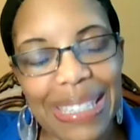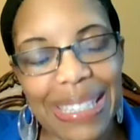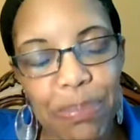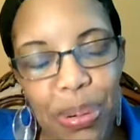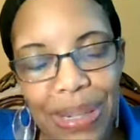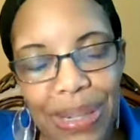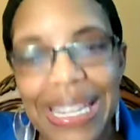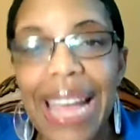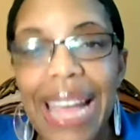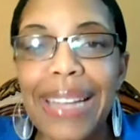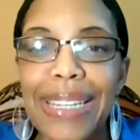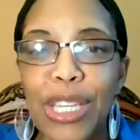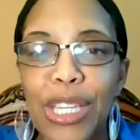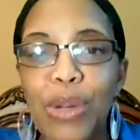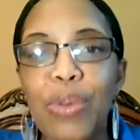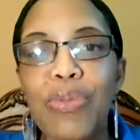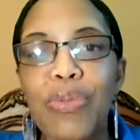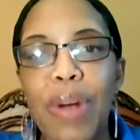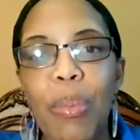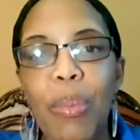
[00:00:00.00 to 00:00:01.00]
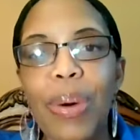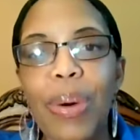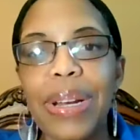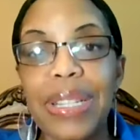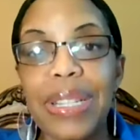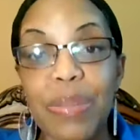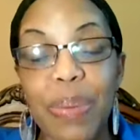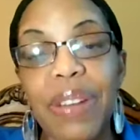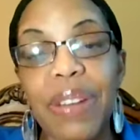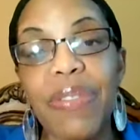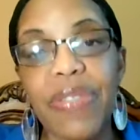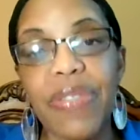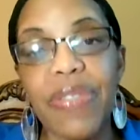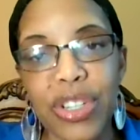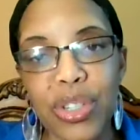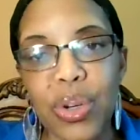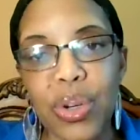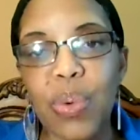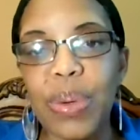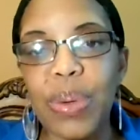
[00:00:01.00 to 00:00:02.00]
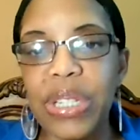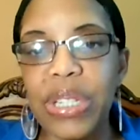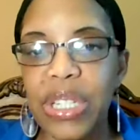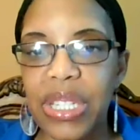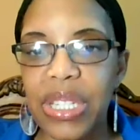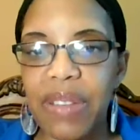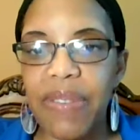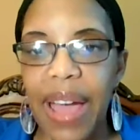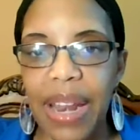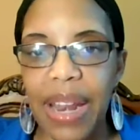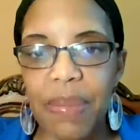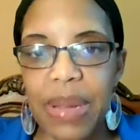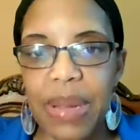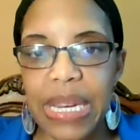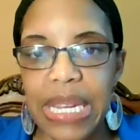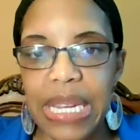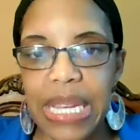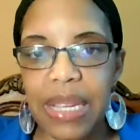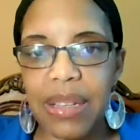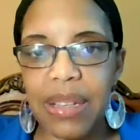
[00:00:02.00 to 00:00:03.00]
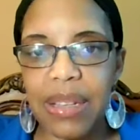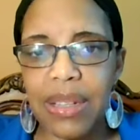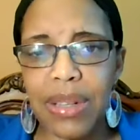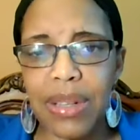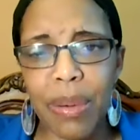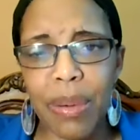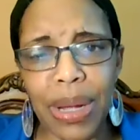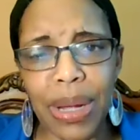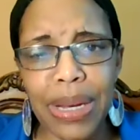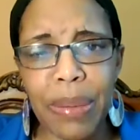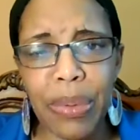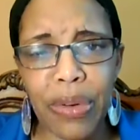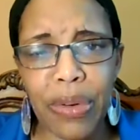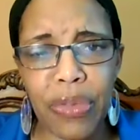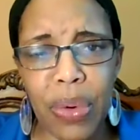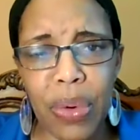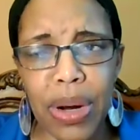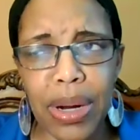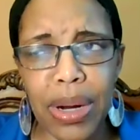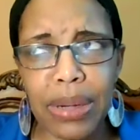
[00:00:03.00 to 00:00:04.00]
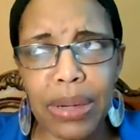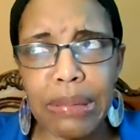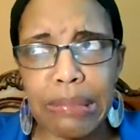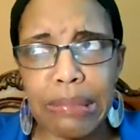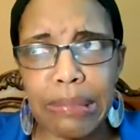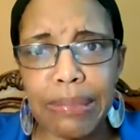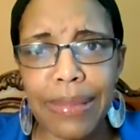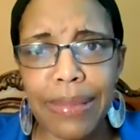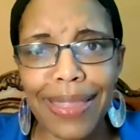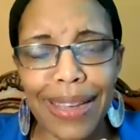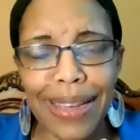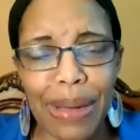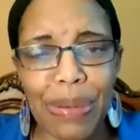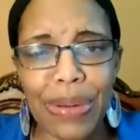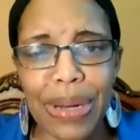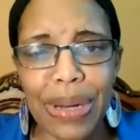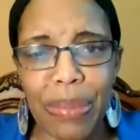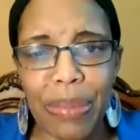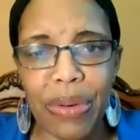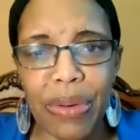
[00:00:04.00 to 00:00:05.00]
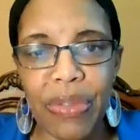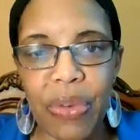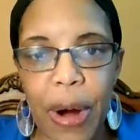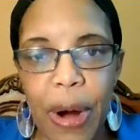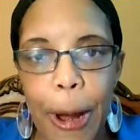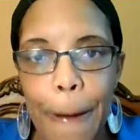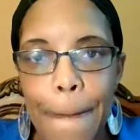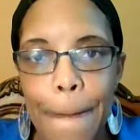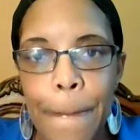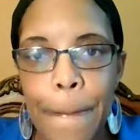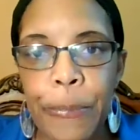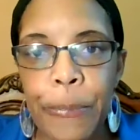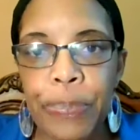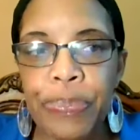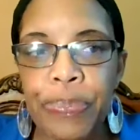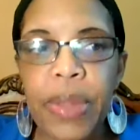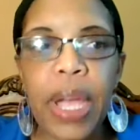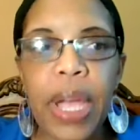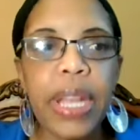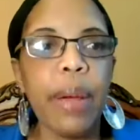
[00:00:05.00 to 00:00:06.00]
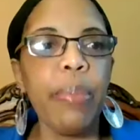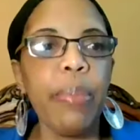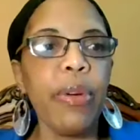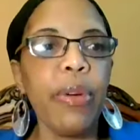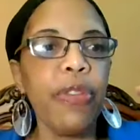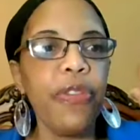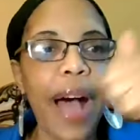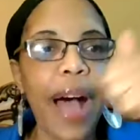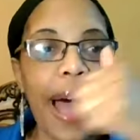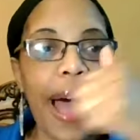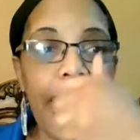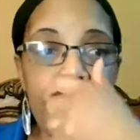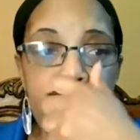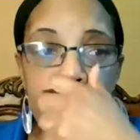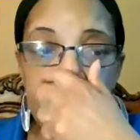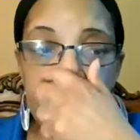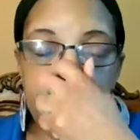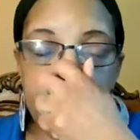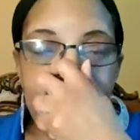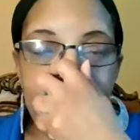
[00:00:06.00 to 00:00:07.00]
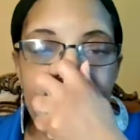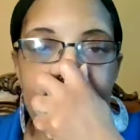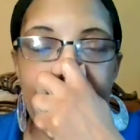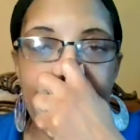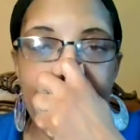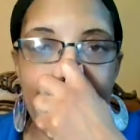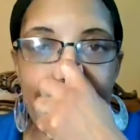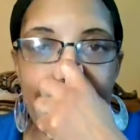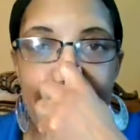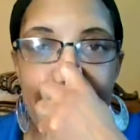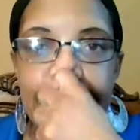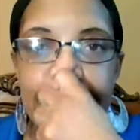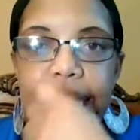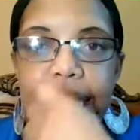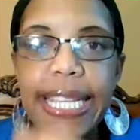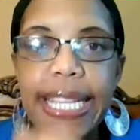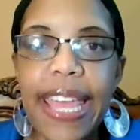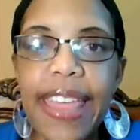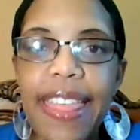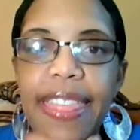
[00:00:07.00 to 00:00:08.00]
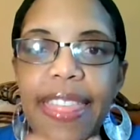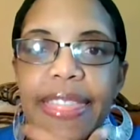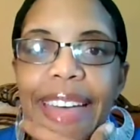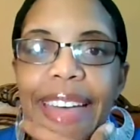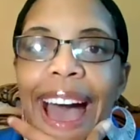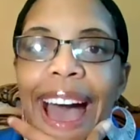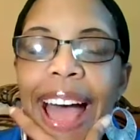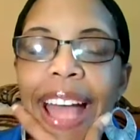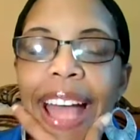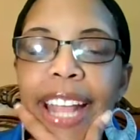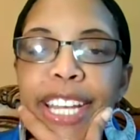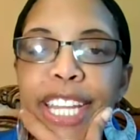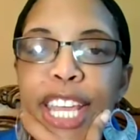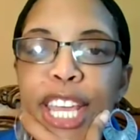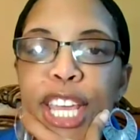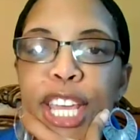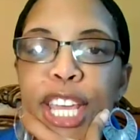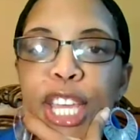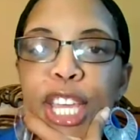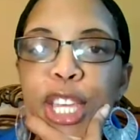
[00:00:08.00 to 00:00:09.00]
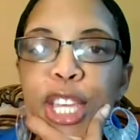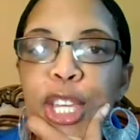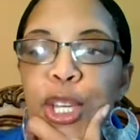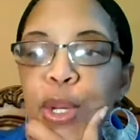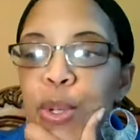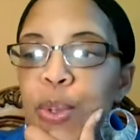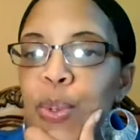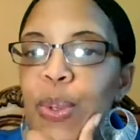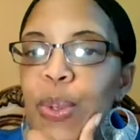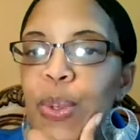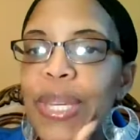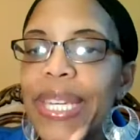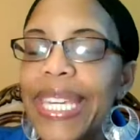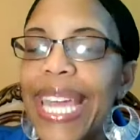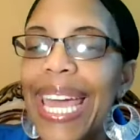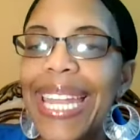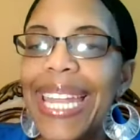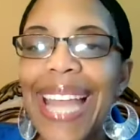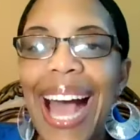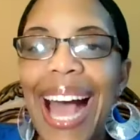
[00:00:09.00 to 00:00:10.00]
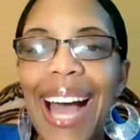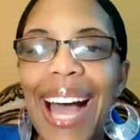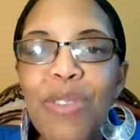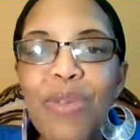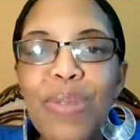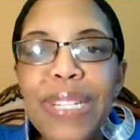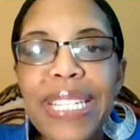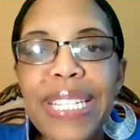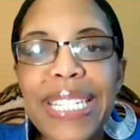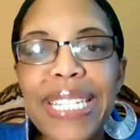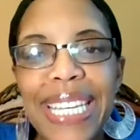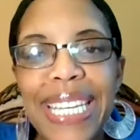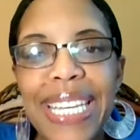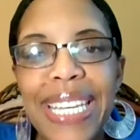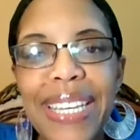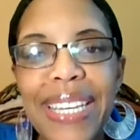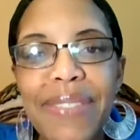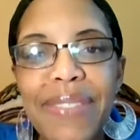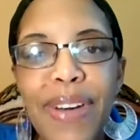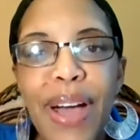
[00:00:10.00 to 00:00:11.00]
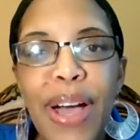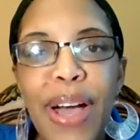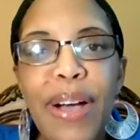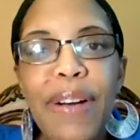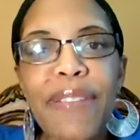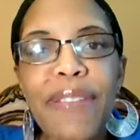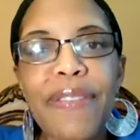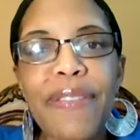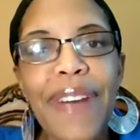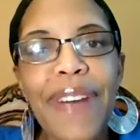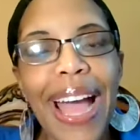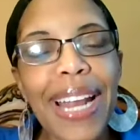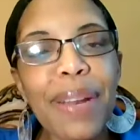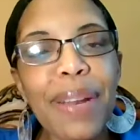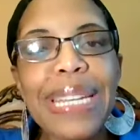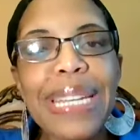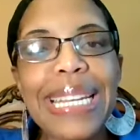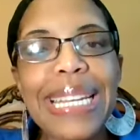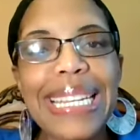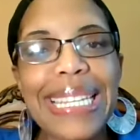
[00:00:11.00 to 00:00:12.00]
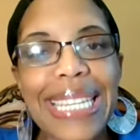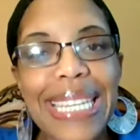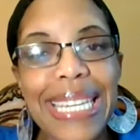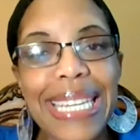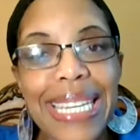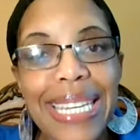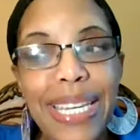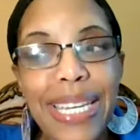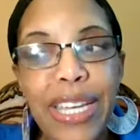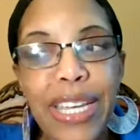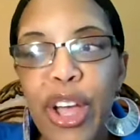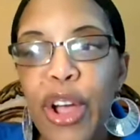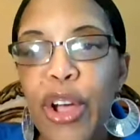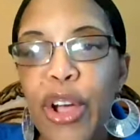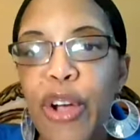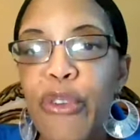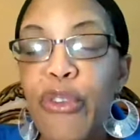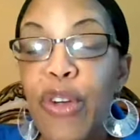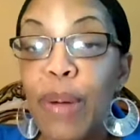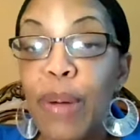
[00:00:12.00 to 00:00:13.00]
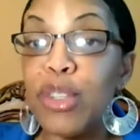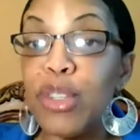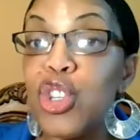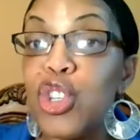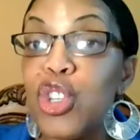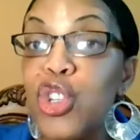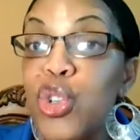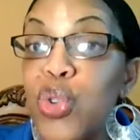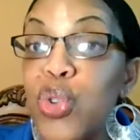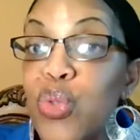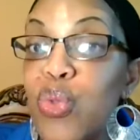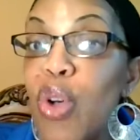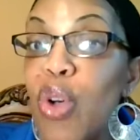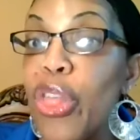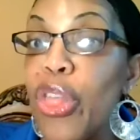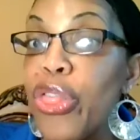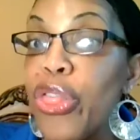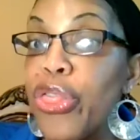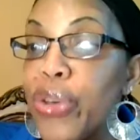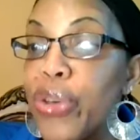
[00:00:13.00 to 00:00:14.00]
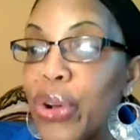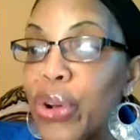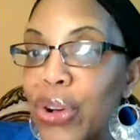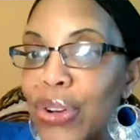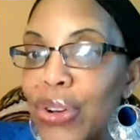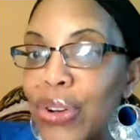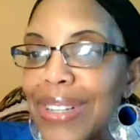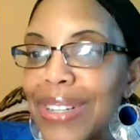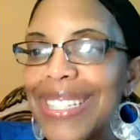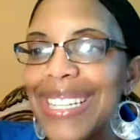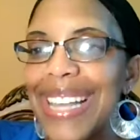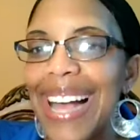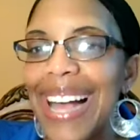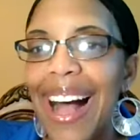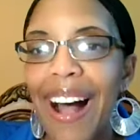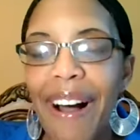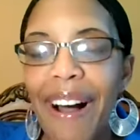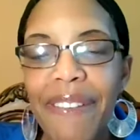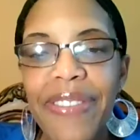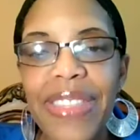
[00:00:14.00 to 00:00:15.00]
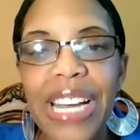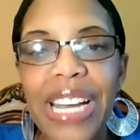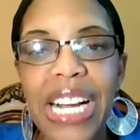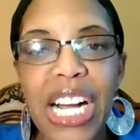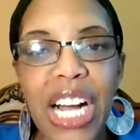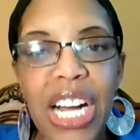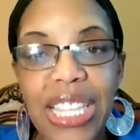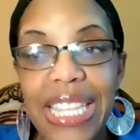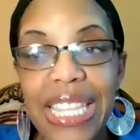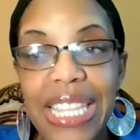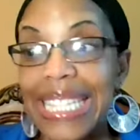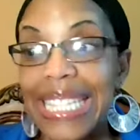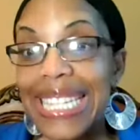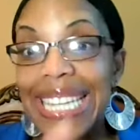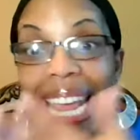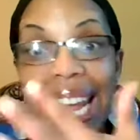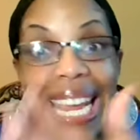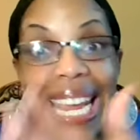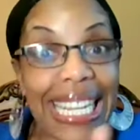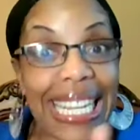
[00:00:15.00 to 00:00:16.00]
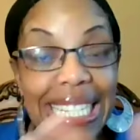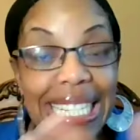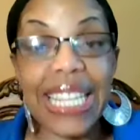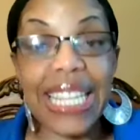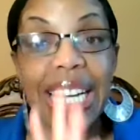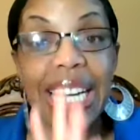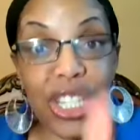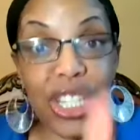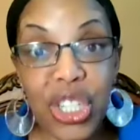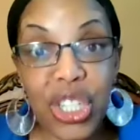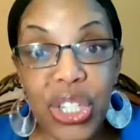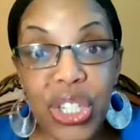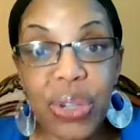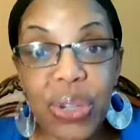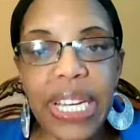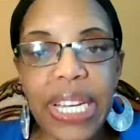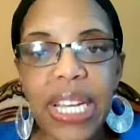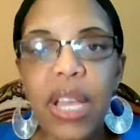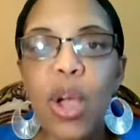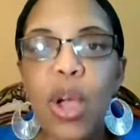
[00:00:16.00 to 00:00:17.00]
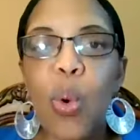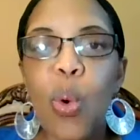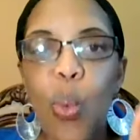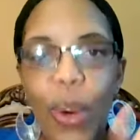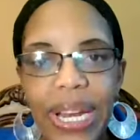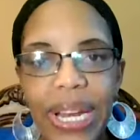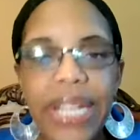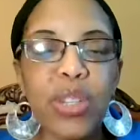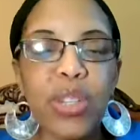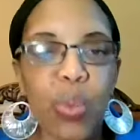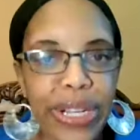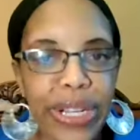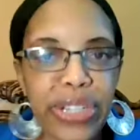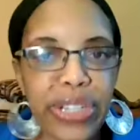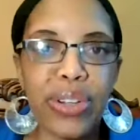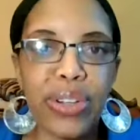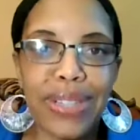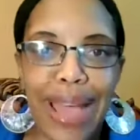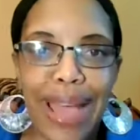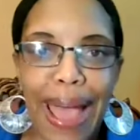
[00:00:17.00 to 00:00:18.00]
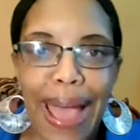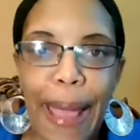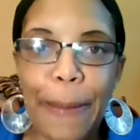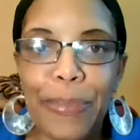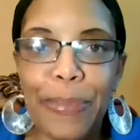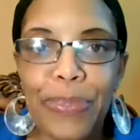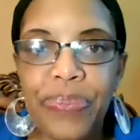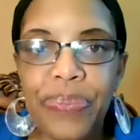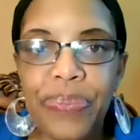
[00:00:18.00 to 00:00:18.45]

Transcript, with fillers: protecting you from what is beneficial, which is the vitamin D. So I'm on number four. I think I'm on number four. Number five is that you cannot receive vitamin D from two thirds of the, the states, the country, when it's winter time.